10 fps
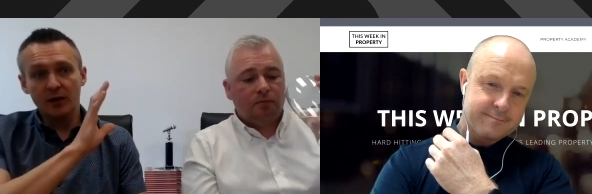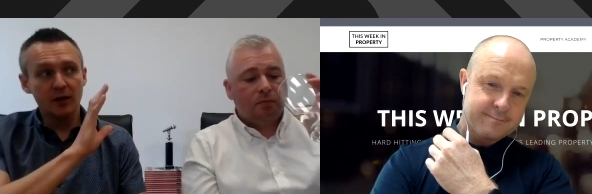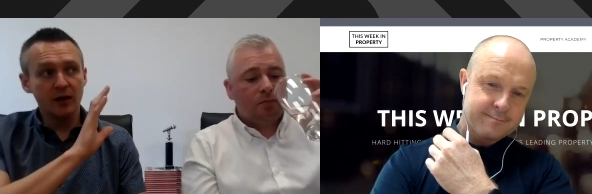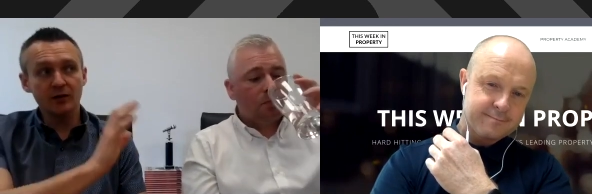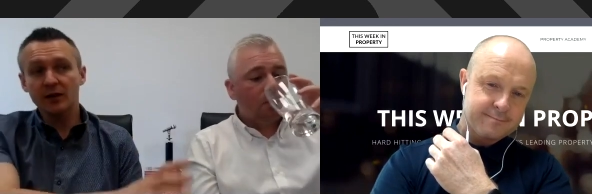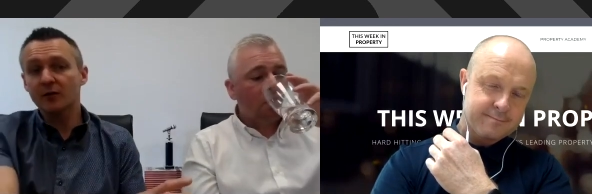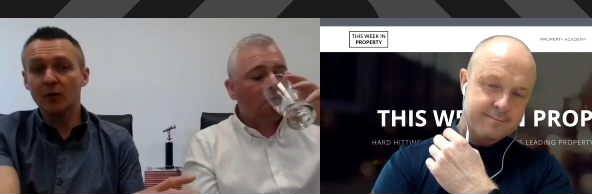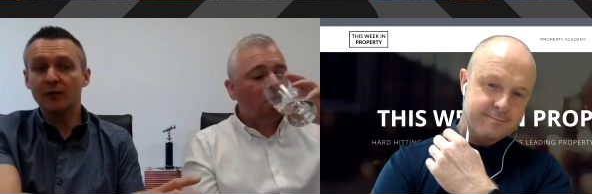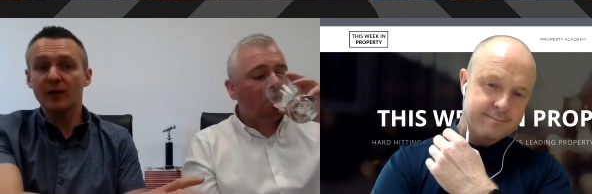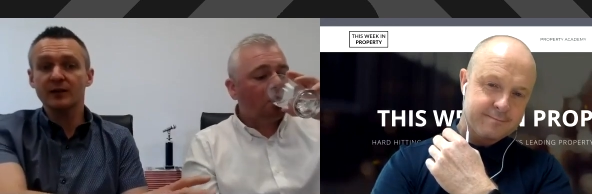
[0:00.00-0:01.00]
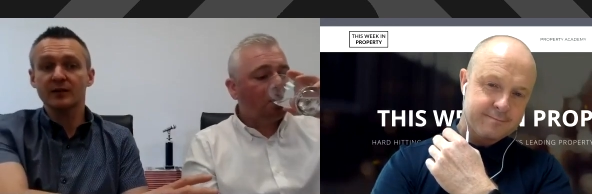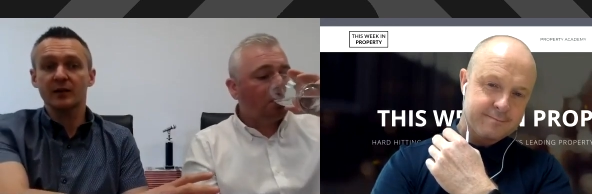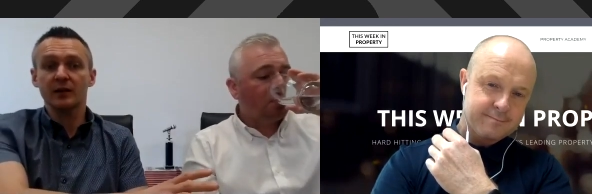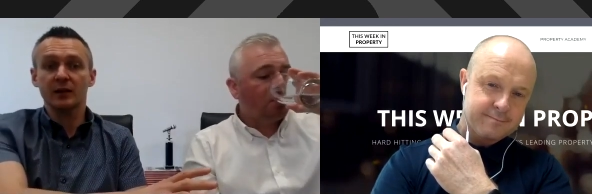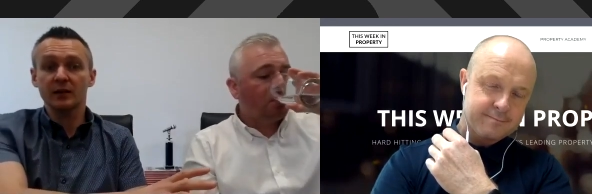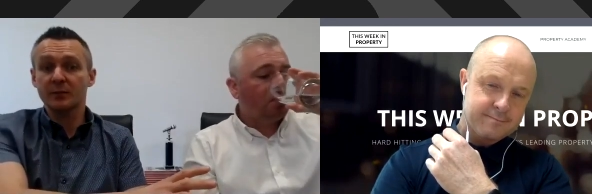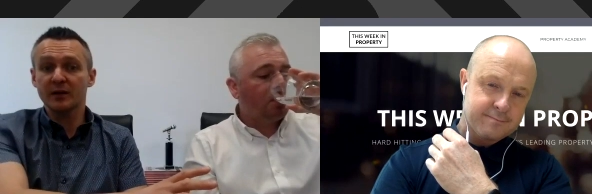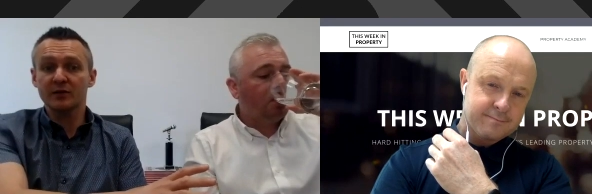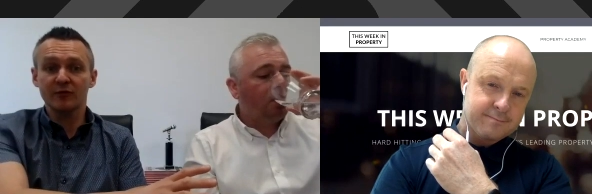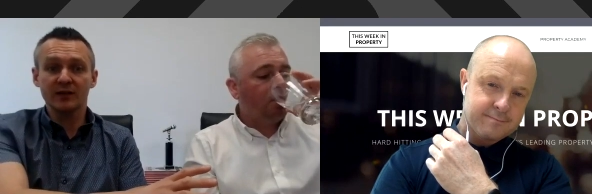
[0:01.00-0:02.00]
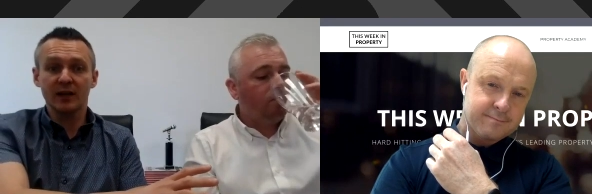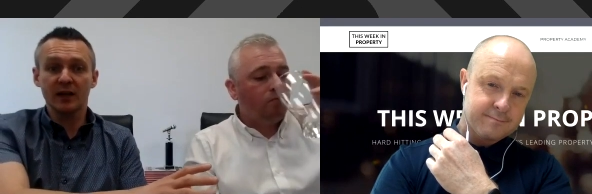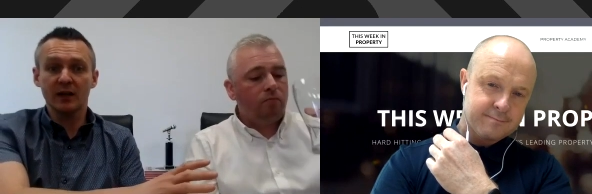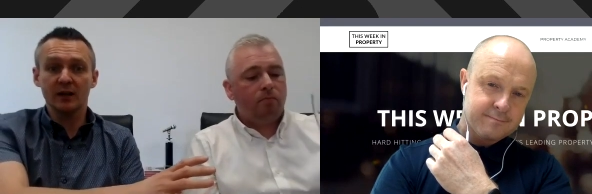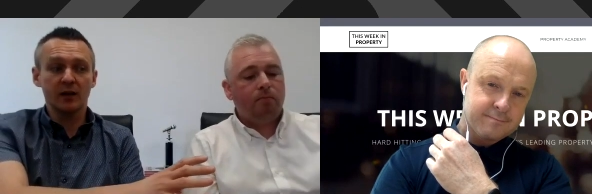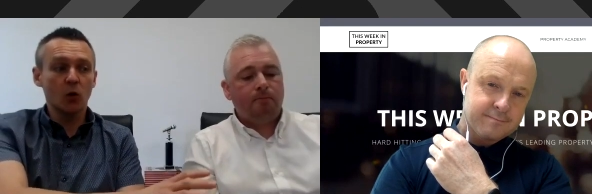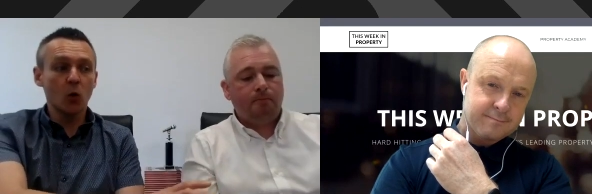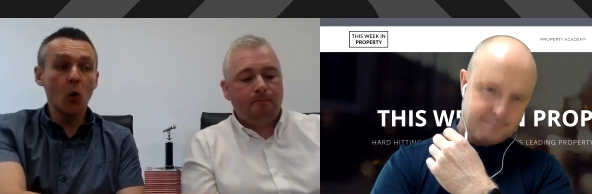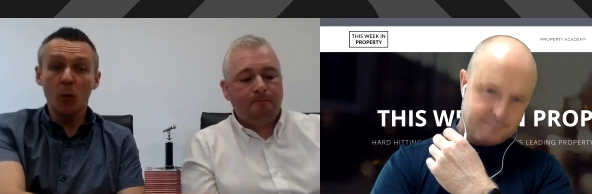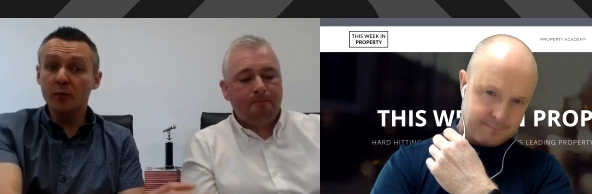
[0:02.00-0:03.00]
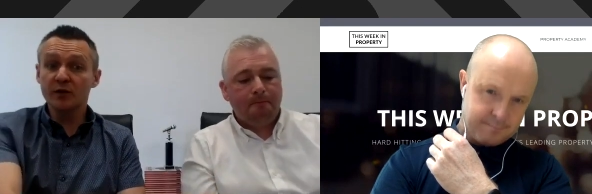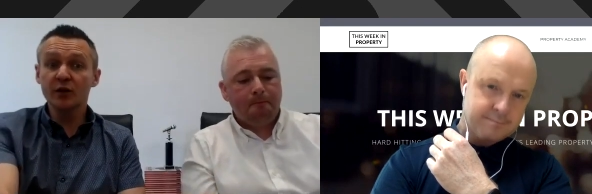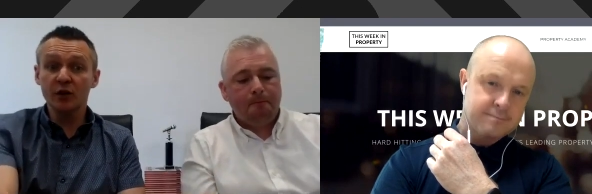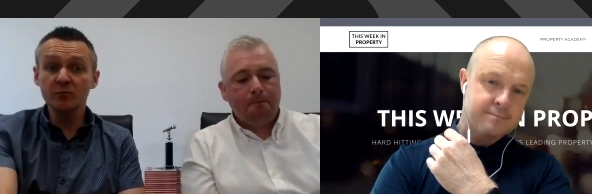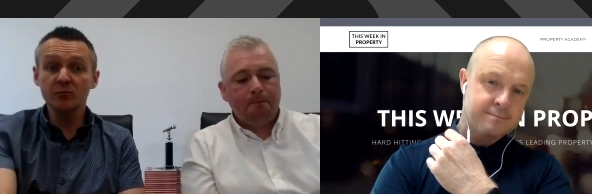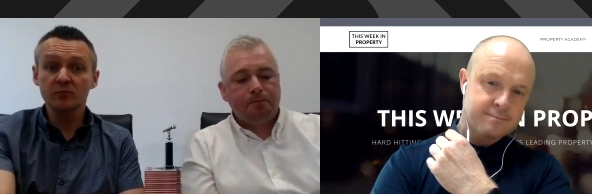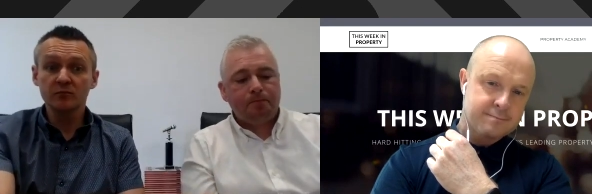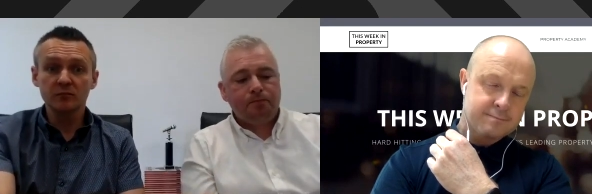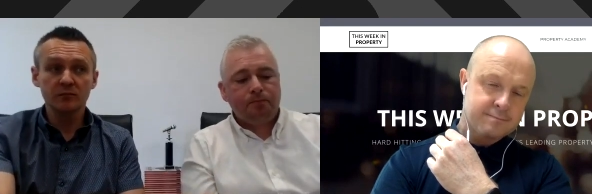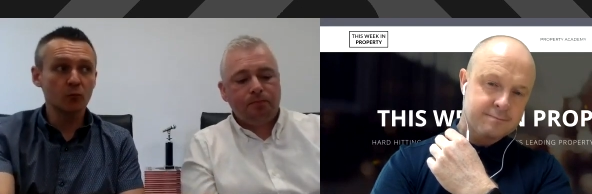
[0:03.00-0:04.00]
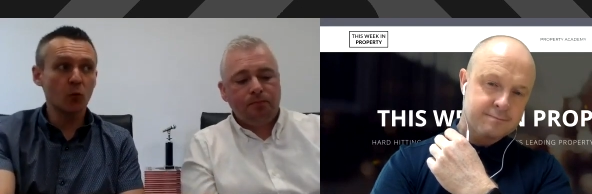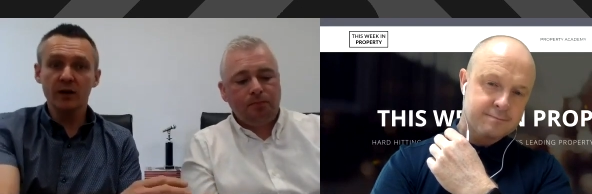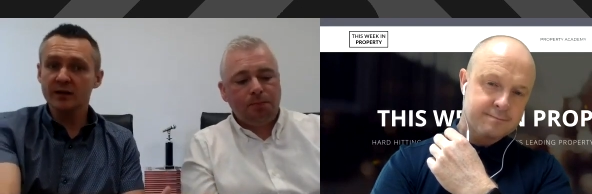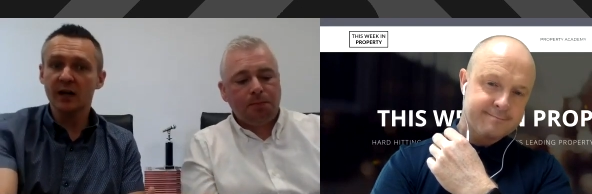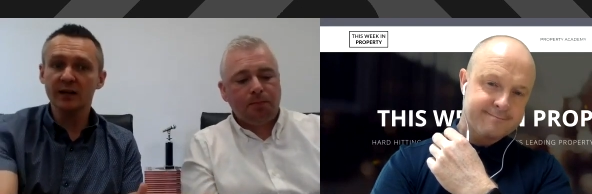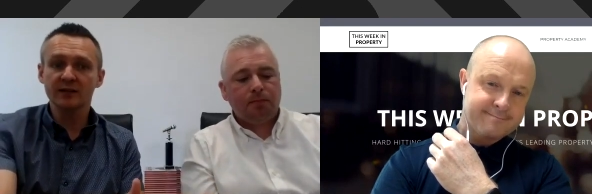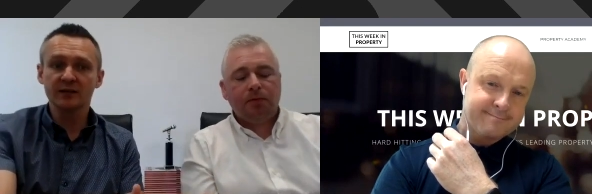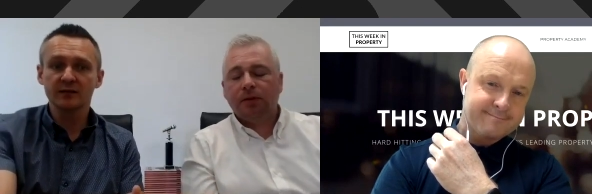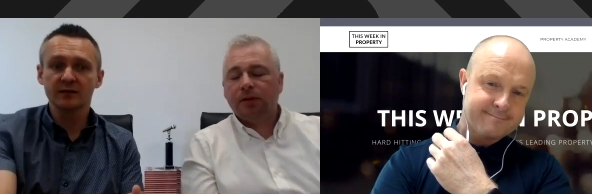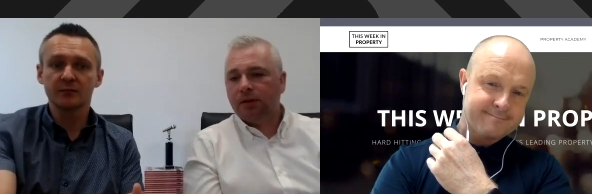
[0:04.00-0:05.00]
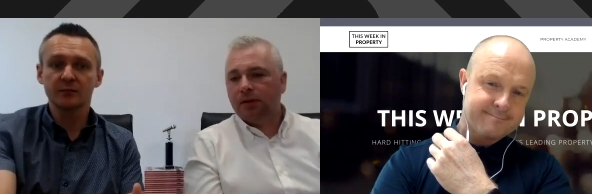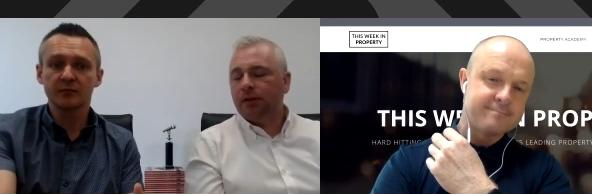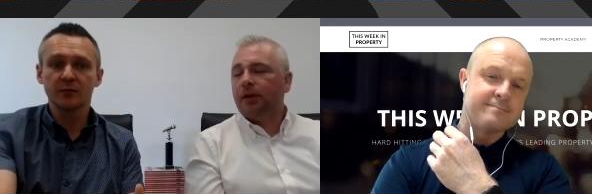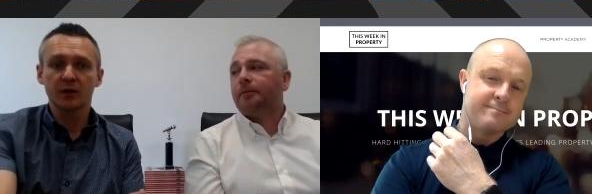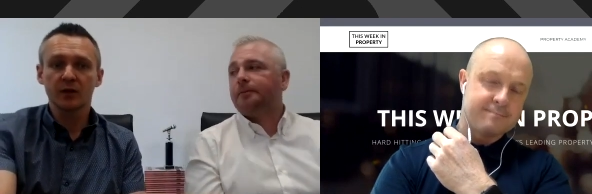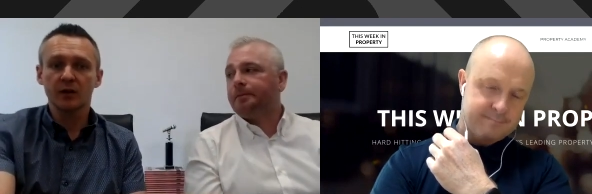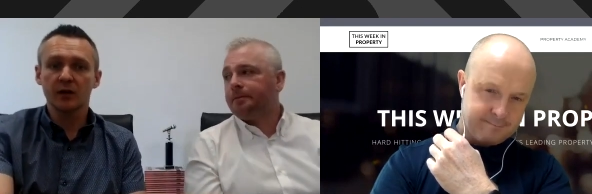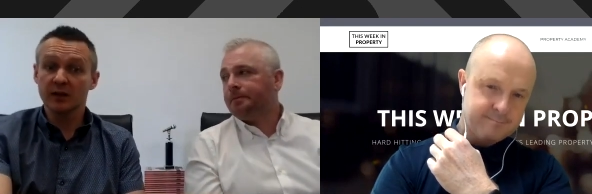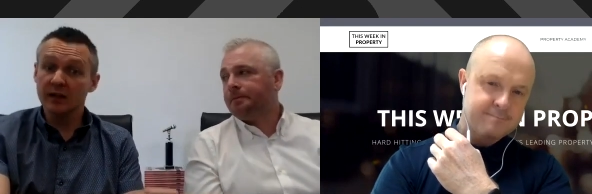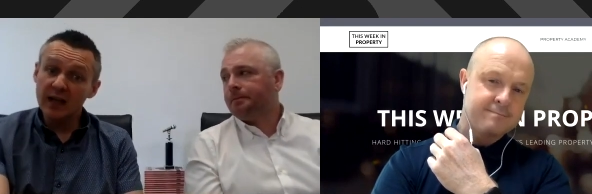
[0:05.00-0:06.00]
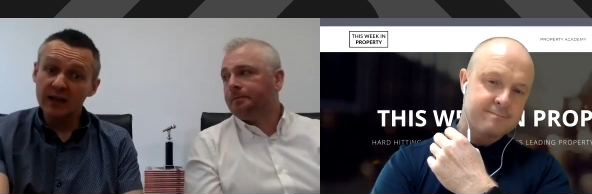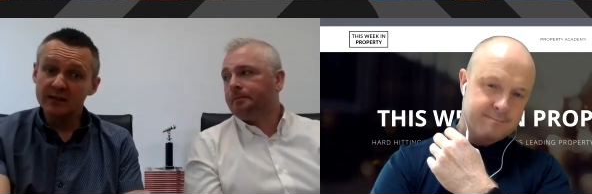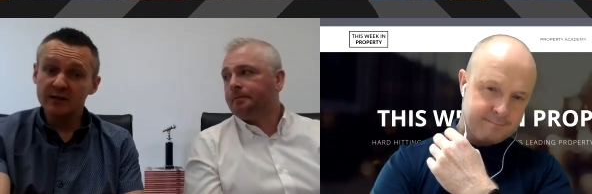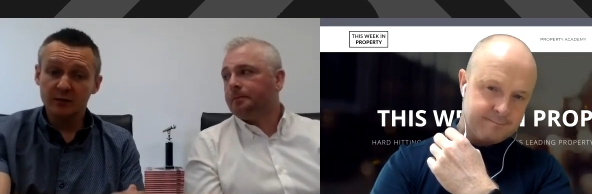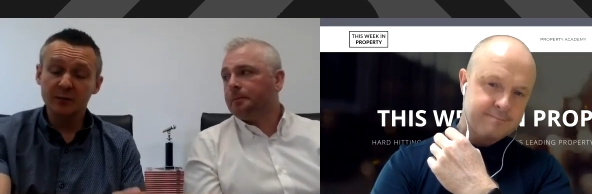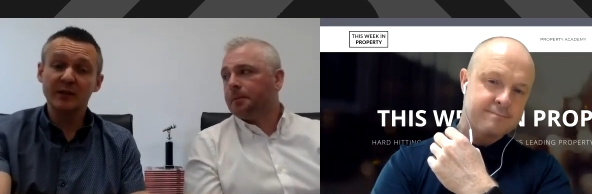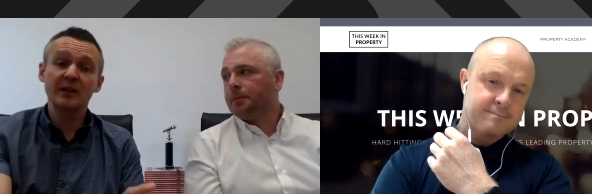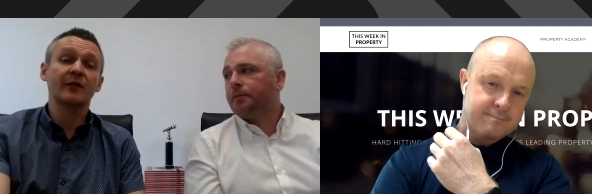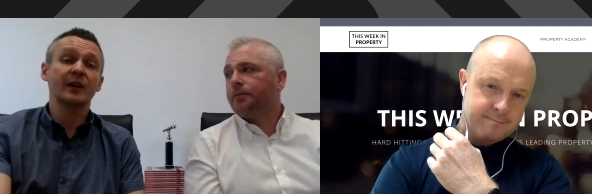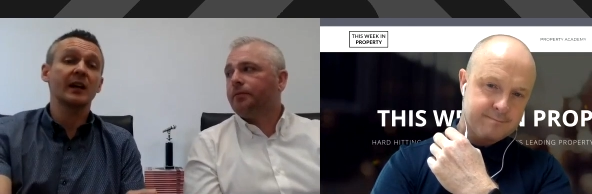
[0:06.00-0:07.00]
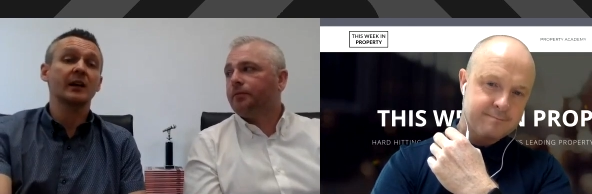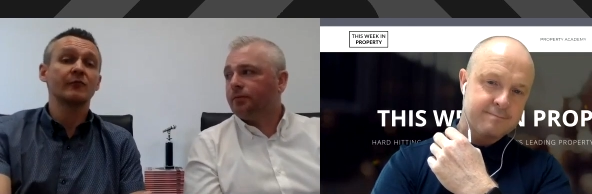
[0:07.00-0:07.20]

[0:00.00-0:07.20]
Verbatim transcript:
Speaker 1: uh, identify if there's uh, an asbestos risk there, or presume worst case. Yeah. So, and that's specifically how the